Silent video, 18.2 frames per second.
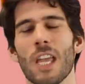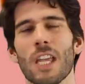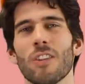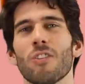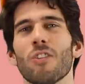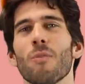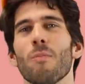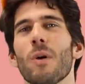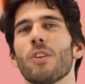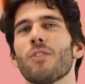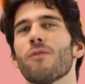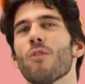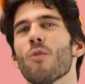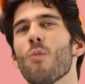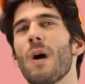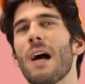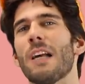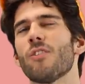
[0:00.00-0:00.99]
Thanks so much for
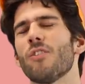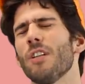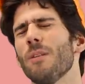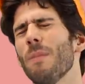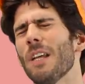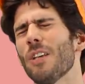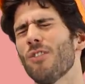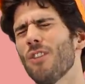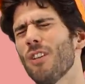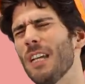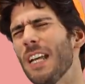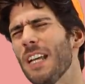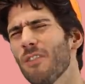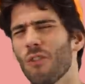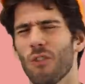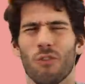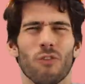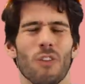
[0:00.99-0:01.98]
watching. Make sure you
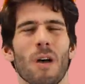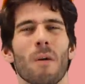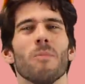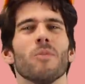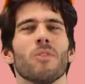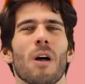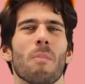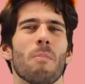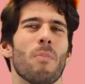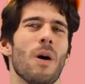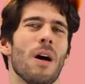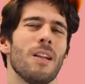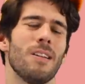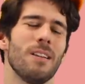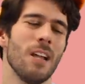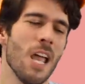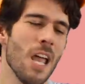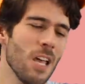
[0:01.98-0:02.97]
hit the thumbs up
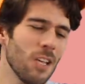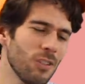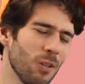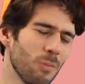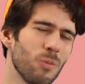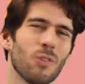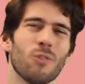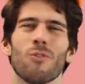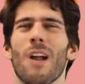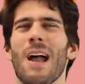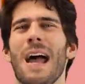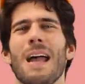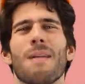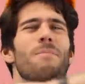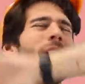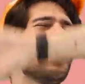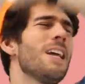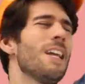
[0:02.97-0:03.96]
button,
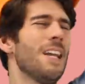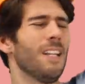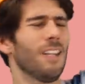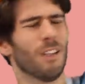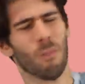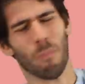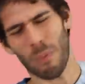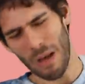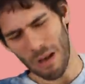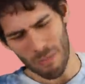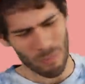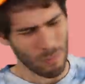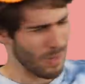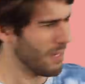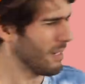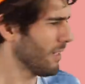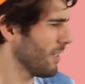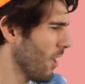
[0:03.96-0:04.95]
subscribe, hit the bell
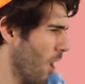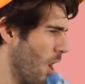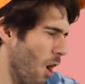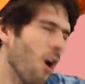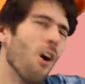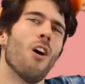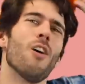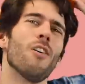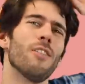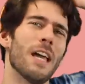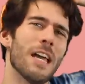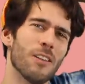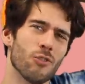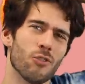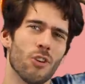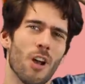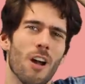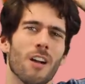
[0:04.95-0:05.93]
button, all
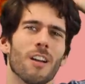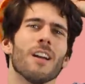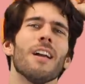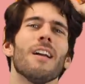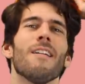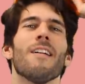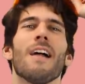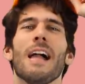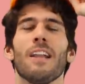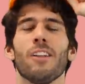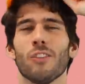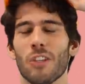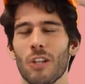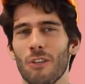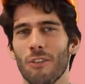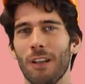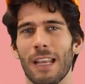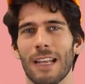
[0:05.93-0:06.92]
that junk. And
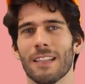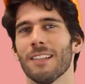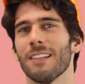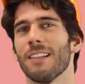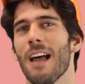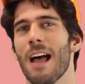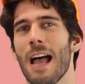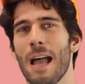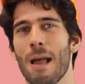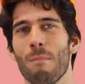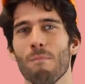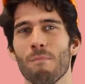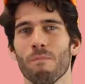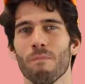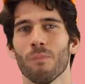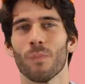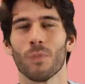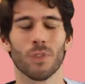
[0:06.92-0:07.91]
until next time,
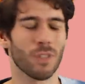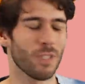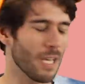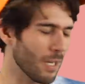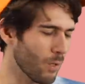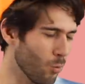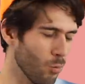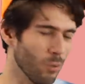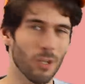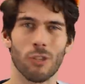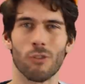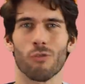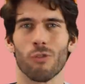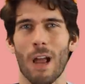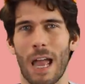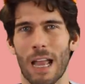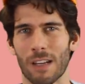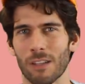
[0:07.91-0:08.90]
stay cool and
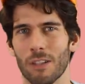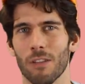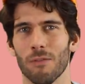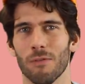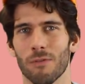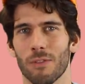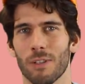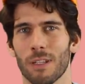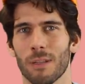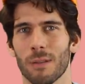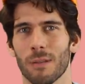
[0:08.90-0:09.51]
attractive.